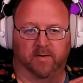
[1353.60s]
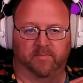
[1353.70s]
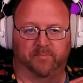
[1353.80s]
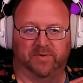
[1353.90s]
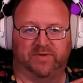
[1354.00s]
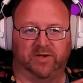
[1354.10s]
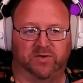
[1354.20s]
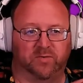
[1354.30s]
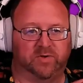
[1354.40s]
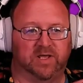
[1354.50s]
But they
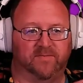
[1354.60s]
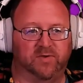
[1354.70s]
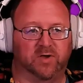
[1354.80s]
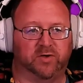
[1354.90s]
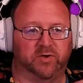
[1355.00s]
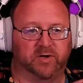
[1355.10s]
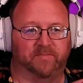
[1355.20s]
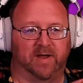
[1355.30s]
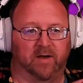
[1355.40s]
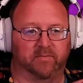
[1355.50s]
do give you a good
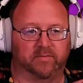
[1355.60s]
amount.